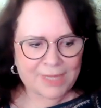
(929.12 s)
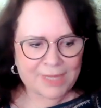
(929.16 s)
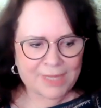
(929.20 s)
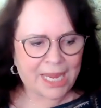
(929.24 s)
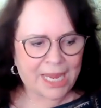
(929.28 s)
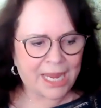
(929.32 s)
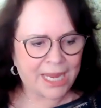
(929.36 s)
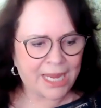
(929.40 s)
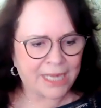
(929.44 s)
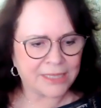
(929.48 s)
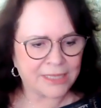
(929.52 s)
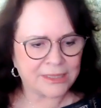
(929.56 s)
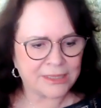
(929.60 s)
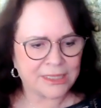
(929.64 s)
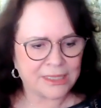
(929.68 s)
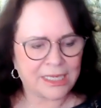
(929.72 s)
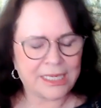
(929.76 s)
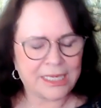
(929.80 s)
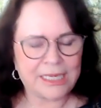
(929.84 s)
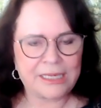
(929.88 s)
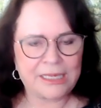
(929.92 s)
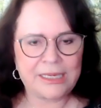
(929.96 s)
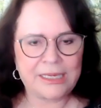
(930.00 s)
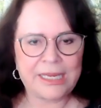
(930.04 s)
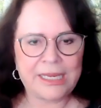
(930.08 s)
and
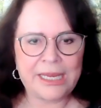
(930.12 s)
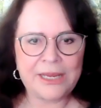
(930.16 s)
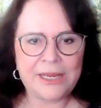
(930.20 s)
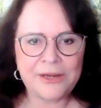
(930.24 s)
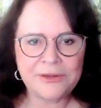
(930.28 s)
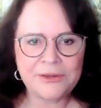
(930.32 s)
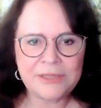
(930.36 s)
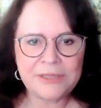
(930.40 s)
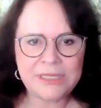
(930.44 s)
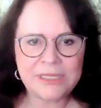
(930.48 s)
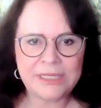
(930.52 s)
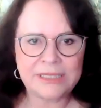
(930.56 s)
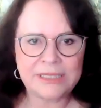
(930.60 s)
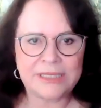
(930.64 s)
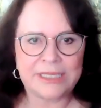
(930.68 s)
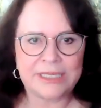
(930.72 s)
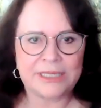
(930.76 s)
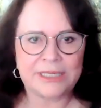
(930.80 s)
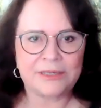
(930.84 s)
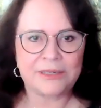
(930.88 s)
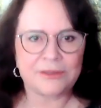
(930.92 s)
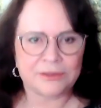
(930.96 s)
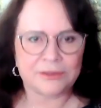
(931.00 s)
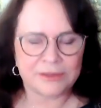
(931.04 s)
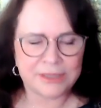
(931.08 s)
here's the
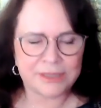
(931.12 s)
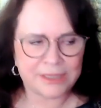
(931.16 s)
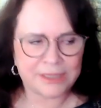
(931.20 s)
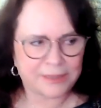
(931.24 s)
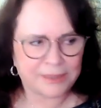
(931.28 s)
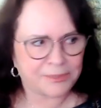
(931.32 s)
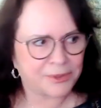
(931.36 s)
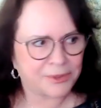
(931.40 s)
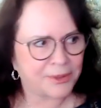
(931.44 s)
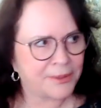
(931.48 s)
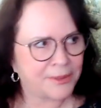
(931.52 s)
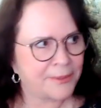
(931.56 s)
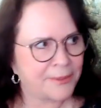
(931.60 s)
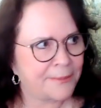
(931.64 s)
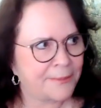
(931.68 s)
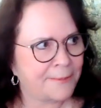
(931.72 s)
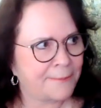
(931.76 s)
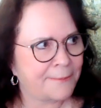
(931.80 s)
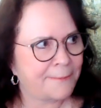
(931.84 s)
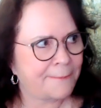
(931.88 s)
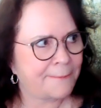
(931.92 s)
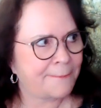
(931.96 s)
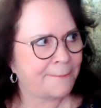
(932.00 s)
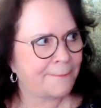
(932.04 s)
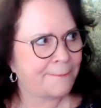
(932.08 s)
deal deborah
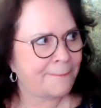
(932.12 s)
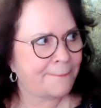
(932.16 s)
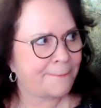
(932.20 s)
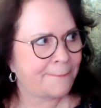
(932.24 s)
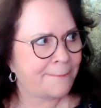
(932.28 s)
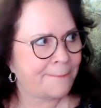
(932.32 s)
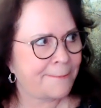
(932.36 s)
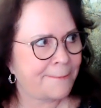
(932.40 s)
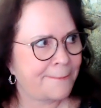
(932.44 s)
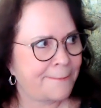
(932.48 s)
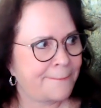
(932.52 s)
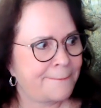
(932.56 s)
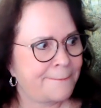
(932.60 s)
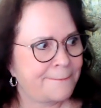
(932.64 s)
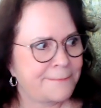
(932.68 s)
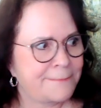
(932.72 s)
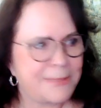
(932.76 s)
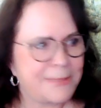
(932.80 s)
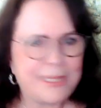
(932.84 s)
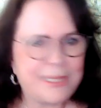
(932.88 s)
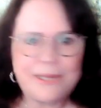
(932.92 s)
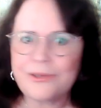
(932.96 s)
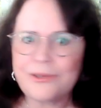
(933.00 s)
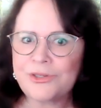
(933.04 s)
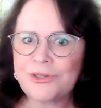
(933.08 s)

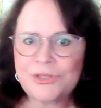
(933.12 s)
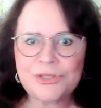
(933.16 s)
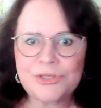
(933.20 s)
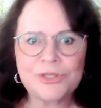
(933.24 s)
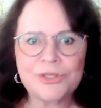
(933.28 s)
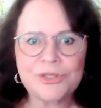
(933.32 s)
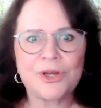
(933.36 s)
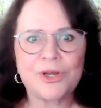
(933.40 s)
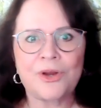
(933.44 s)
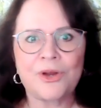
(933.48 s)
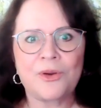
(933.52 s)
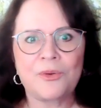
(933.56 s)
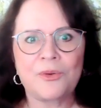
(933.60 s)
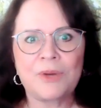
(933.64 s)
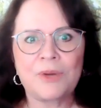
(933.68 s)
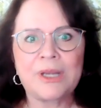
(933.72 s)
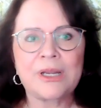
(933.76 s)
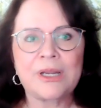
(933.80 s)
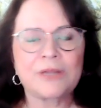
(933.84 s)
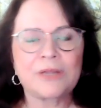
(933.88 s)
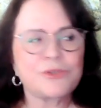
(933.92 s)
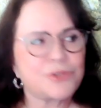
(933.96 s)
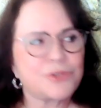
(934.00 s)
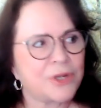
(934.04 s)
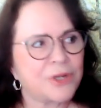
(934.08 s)
years ago,
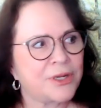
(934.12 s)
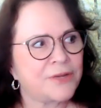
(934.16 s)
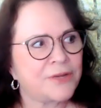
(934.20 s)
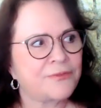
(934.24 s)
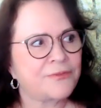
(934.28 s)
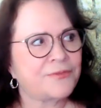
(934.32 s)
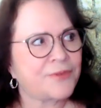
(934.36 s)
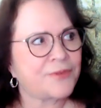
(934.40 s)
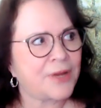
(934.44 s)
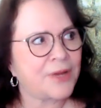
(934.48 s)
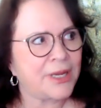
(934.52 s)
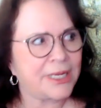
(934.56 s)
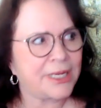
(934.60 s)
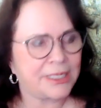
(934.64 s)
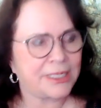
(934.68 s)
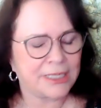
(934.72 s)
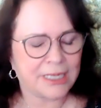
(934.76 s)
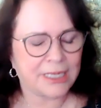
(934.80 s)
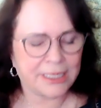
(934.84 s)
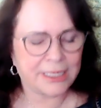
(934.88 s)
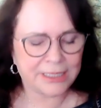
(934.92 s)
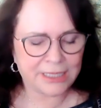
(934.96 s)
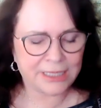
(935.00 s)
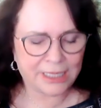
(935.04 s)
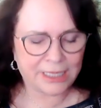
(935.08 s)
and I'll try to find,
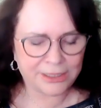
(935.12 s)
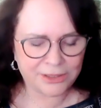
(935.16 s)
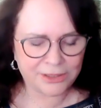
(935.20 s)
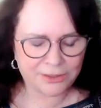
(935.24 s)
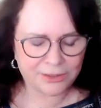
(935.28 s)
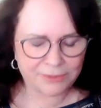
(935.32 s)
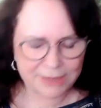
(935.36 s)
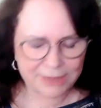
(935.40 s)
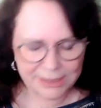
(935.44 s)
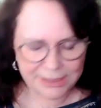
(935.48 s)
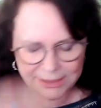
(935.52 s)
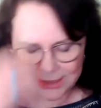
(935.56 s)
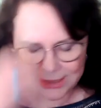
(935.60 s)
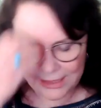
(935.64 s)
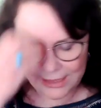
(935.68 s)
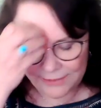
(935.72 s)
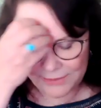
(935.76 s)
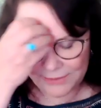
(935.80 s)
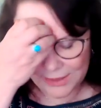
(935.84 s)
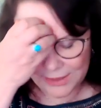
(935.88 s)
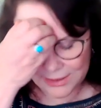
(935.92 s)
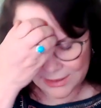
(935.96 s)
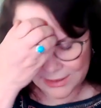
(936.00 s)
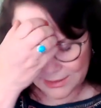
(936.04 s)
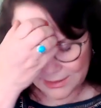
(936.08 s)
I, I know I
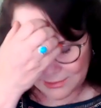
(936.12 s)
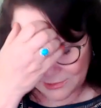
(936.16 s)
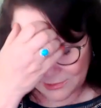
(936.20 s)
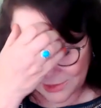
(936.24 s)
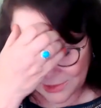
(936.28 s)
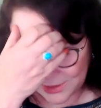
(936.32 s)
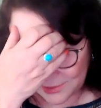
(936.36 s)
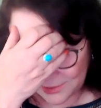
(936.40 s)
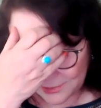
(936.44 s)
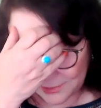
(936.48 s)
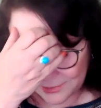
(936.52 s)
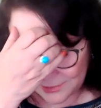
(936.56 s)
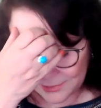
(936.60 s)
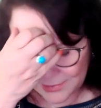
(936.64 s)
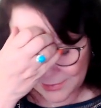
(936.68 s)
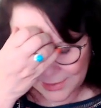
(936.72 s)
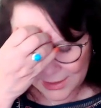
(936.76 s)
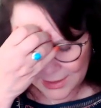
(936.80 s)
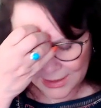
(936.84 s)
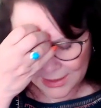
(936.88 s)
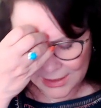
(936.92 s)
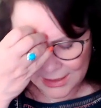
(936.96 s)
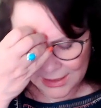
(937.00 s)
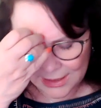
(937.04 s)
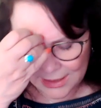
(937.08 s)
saved it somewhere.
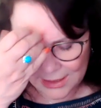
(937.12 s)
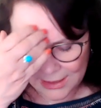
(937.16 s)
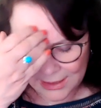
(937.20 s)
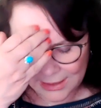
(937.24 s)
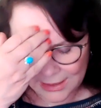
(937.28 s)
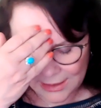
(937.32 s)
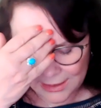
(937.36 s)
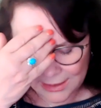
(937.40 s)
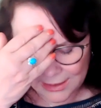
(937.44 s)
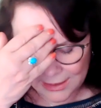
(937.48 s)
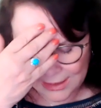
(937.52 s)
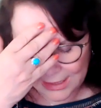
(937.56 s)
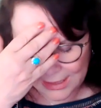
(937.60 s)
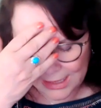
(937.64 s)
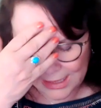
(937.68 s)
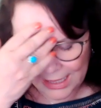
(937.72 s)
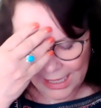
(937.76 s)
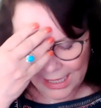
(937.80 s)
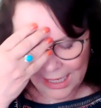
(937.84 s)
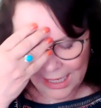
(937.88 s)
The